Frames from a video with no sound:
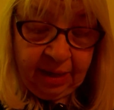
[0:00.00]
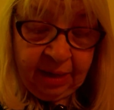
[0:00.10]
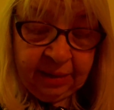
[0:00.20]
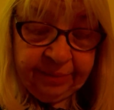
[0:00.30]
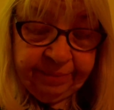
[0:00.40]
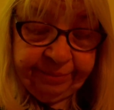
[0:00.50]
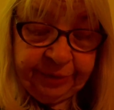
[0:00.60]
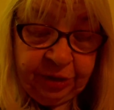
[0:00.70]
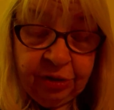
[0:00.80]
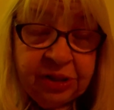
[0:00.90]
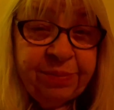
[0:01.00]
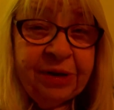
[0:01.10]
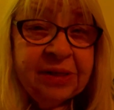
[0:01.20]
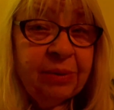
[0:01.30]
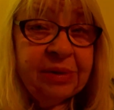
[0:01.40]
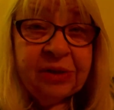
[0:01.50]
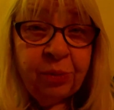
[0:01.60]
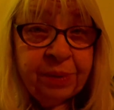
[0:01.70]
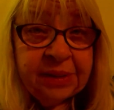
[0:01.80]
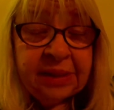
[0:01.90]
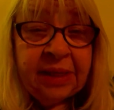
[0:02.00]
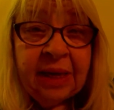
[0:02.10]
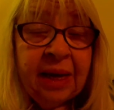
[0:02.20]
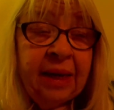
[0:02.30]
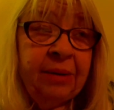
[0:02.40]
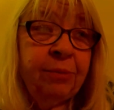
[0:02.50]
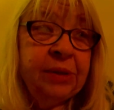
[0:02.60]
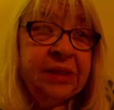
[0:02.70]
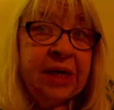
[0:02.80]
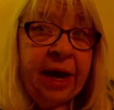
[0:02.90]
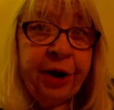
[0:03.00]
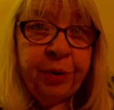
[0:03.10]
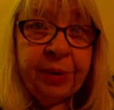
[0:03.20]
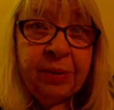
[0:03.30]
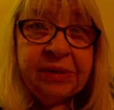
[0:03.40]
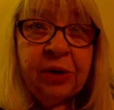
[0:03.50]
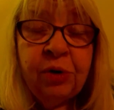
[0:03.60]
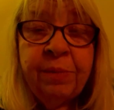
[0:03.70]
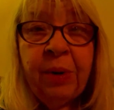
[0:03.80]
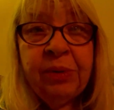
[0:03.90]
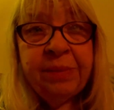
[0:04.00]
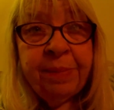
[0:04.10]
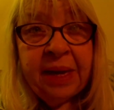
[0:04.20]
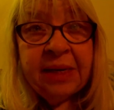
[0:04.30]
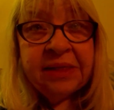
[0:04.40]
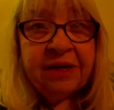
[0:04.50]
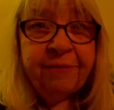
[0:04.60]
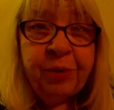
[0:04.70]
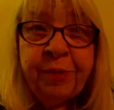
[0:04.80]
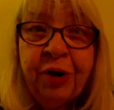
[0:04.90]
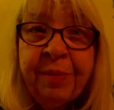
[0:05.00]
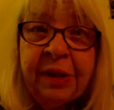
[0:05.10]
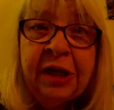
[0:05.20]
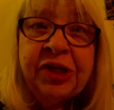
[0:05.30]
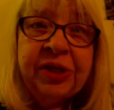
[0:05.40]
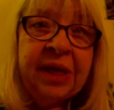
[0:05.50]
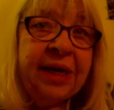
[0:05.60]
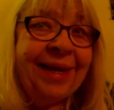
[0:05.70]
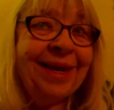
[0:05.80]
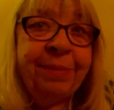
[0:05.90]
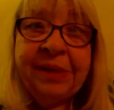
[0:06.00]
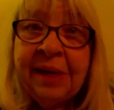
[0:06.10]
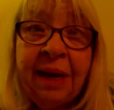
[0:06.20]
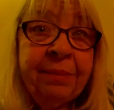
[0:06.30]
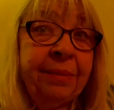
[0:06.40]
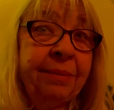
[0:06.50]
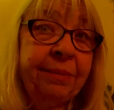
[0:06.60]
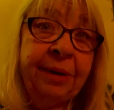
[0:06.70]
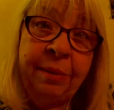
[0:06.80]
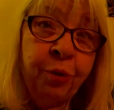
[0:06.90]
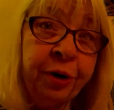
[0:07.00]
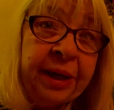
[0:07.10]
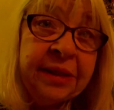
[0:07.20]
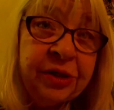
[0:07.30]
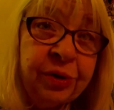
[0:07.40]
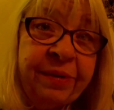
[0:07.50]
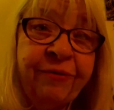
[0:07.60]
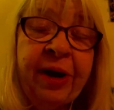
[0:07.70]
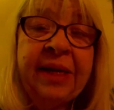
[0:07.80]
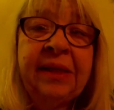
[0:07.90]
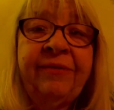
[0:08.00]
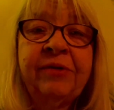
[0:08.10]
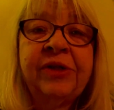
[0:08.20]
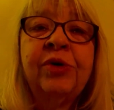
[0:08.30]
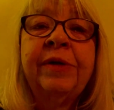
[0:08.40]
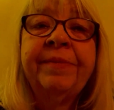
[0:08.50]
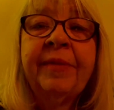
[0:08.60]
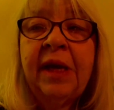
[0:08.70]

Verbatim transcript: uh, you know, just because I was so busy, I was tired when I was home. I went to bed instead of preparing my lunch, and I didn't get up in time in the morning to do it before I had to leave for school.